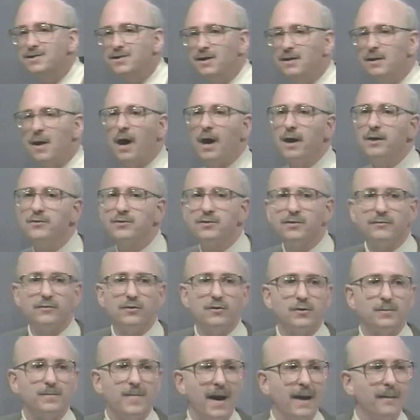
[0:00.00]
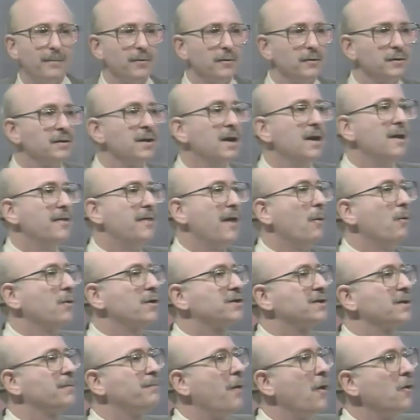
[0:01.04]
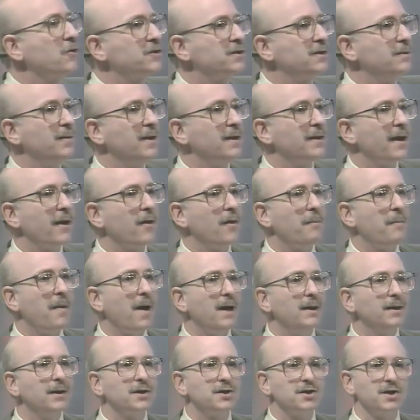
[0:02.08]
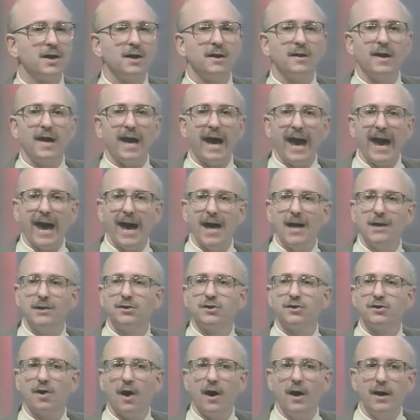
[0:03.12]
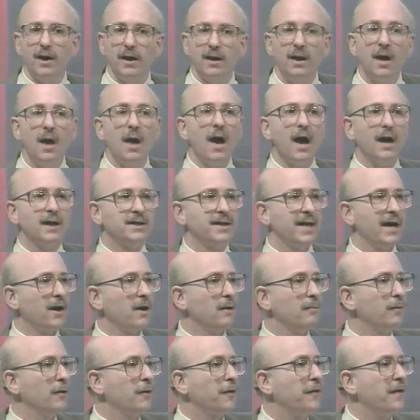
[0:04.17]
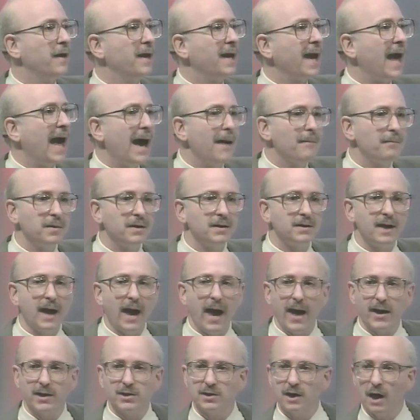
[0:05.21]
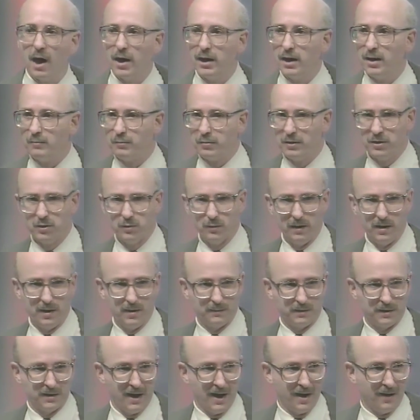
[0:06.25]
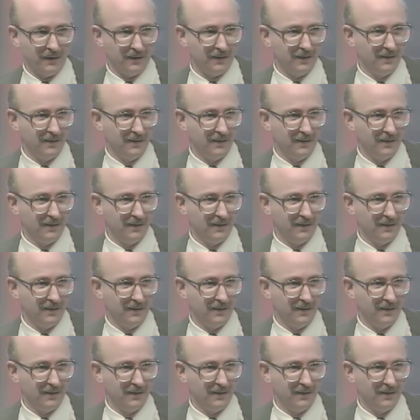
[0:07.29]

in hundreds of newspapers that were supposed to be their apology, and the ads started, a terrible thing happened to Exxon in Prince William Sound.